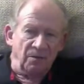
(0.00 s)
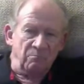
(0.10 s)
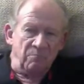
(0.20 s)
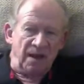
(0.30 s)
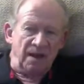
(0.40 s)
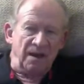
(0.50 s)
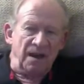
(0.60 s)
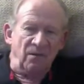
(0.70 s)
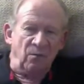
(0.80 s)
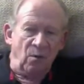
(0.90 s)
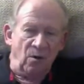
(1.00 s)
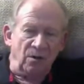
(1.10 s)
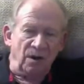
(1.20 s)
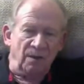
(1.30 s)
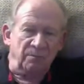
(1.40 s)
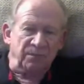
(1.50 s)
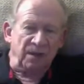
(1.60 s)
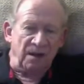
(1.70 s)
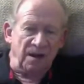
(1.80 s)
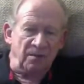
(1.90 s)
men have woke up
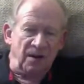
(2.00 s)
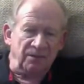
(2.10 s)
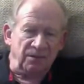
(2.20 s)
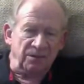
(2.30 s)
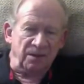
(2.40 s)
time after